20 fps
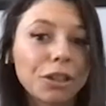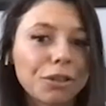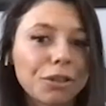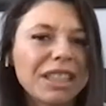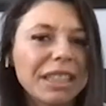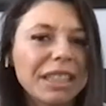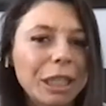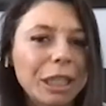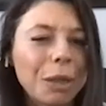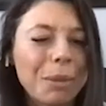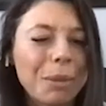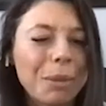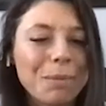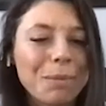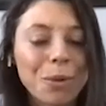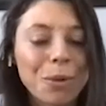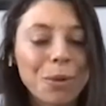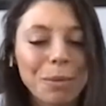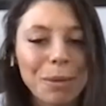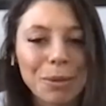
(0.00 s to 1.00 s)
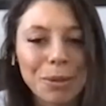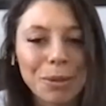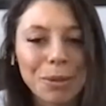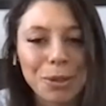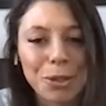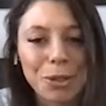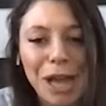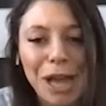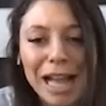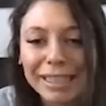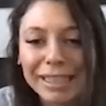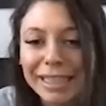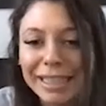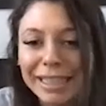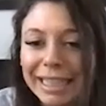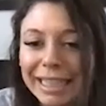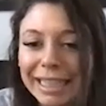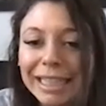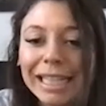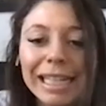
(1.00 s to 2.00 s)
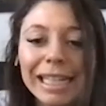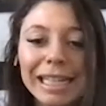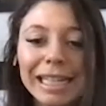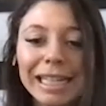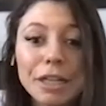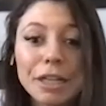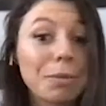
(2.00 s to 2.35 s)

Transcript: and to learn a little bit more about Searchality.